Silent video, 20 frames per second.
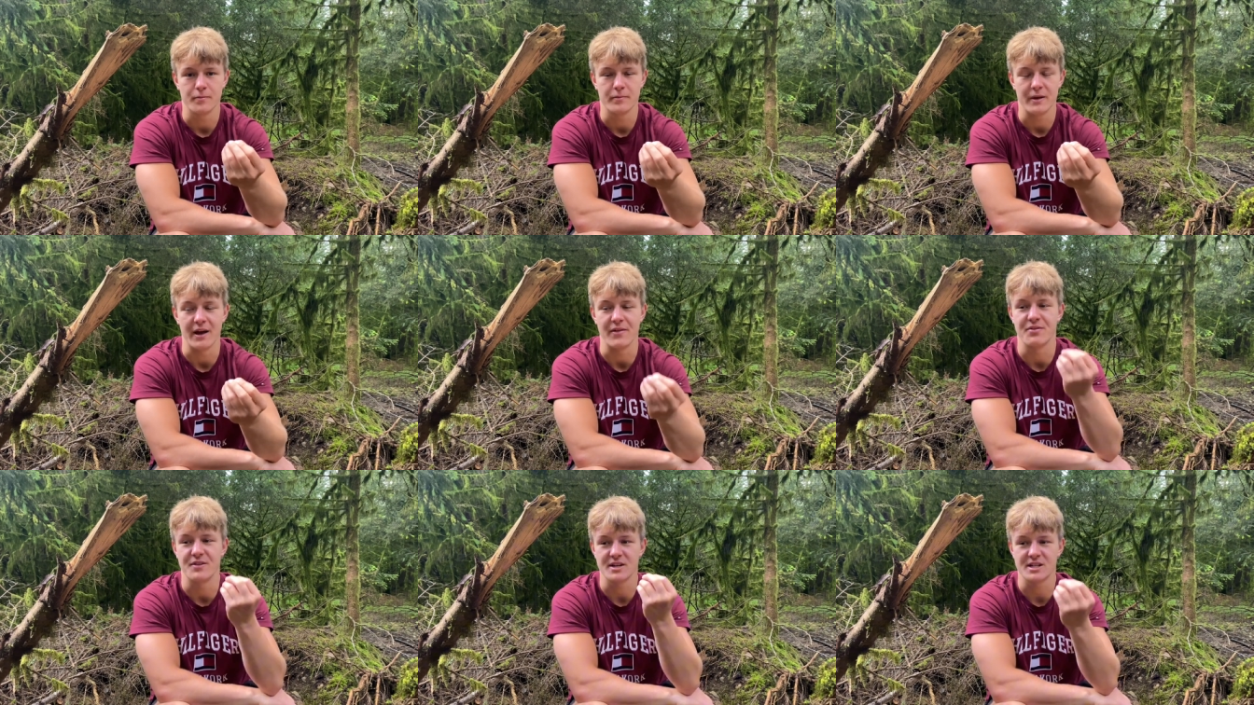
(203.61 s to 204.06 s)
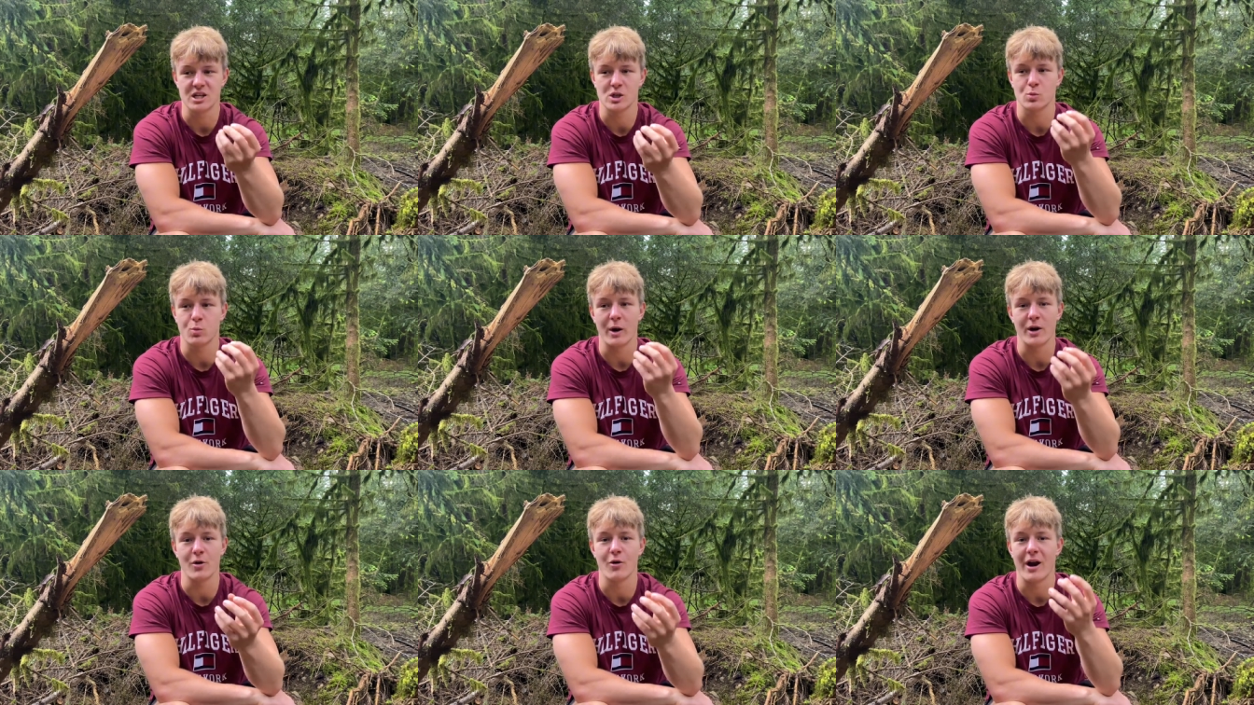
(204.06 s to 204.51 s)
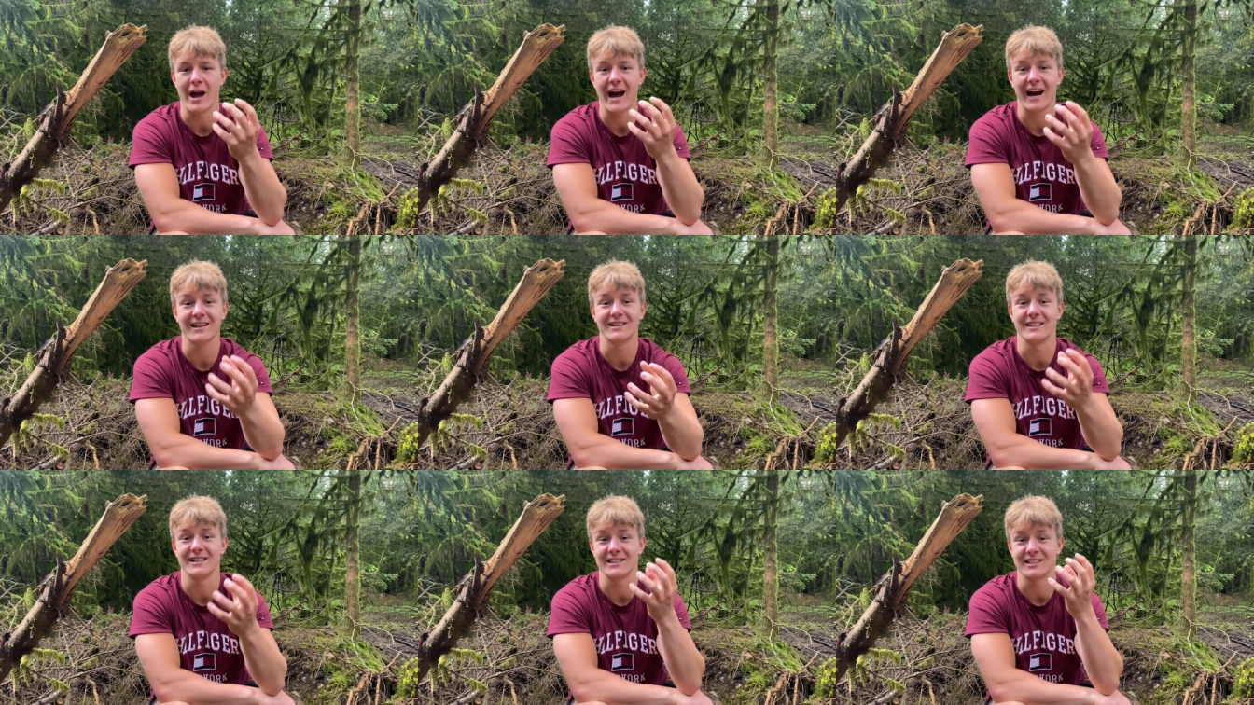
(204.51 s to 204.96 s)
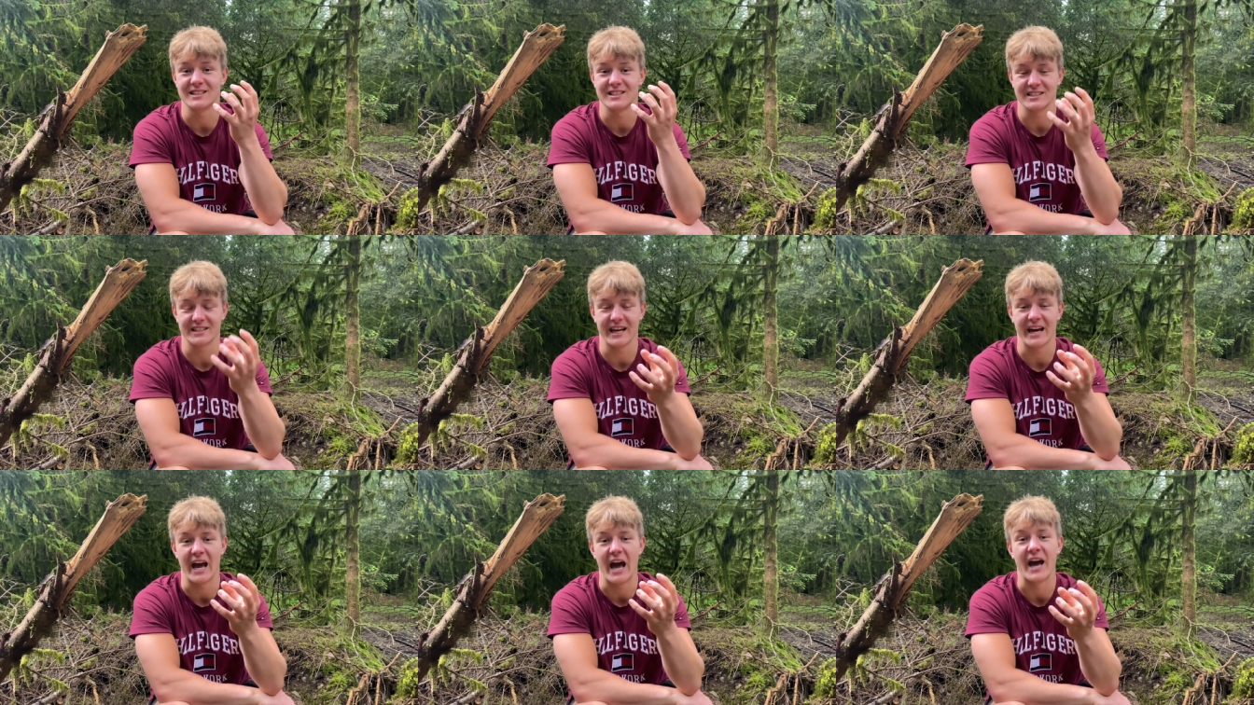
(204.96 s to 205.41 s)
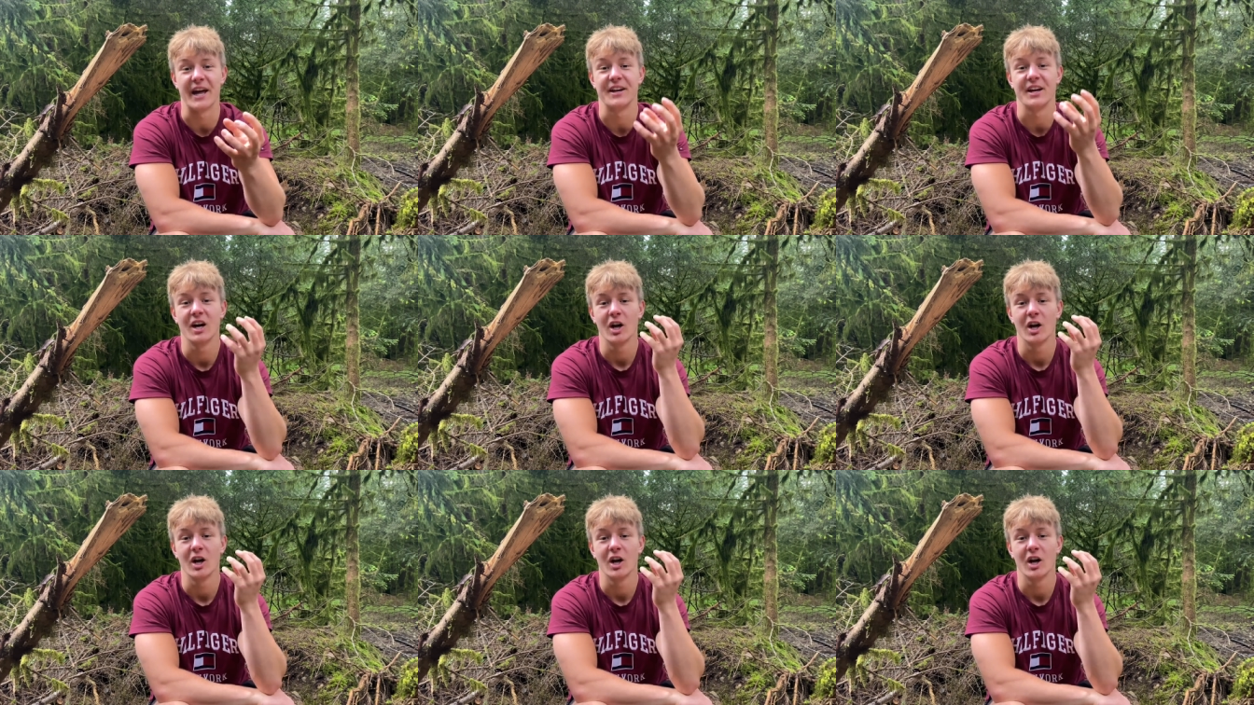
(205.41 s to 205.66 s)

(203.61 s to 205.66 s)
And this is why you're acting scared